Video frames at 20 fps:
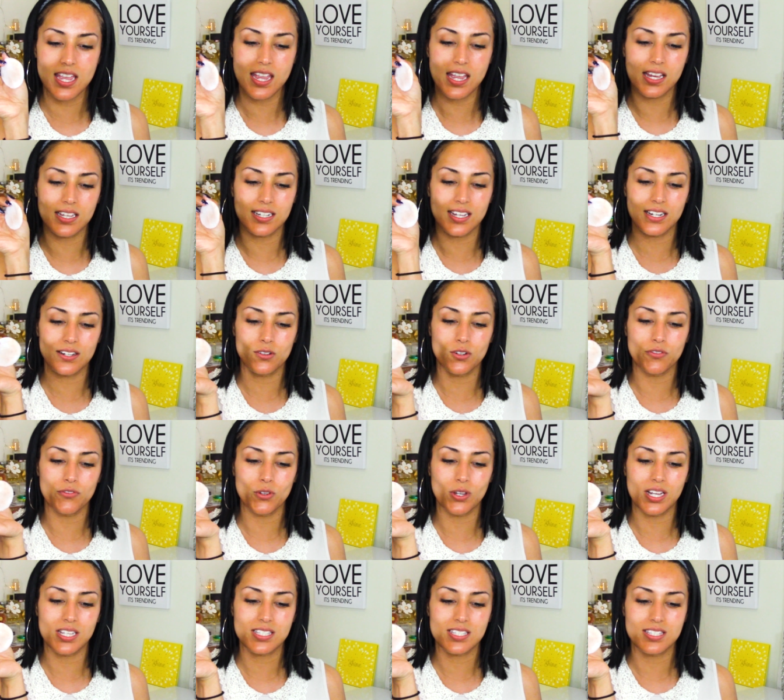And I don't know if
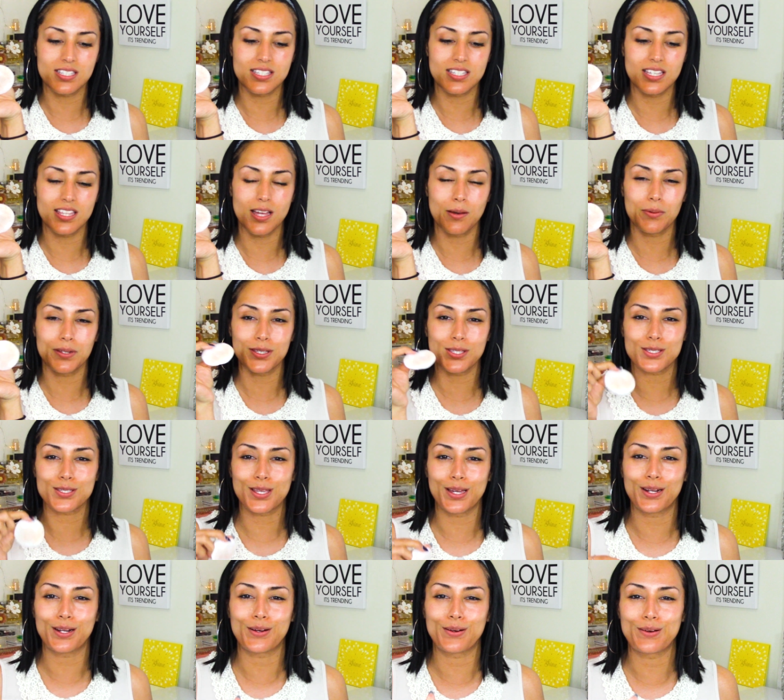you guys can see that, but it's
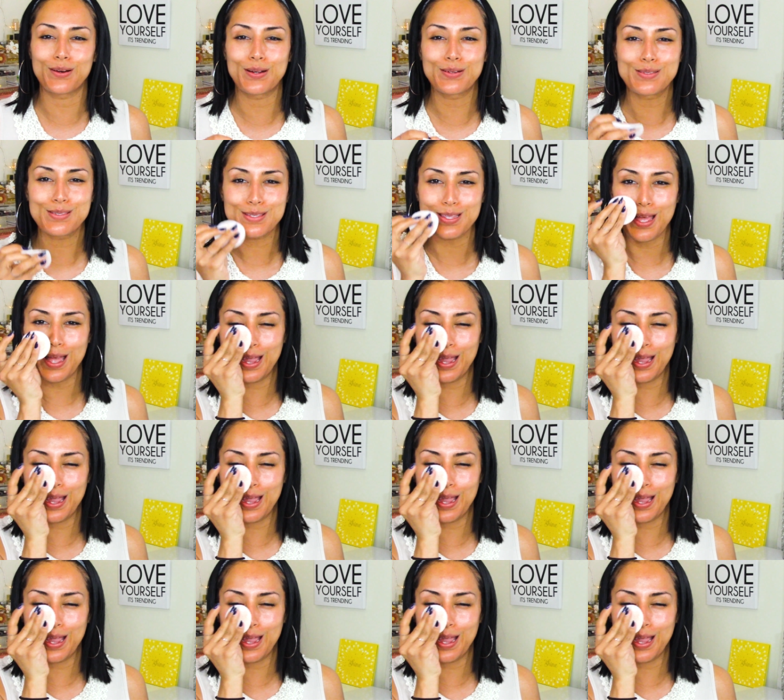kind of gross.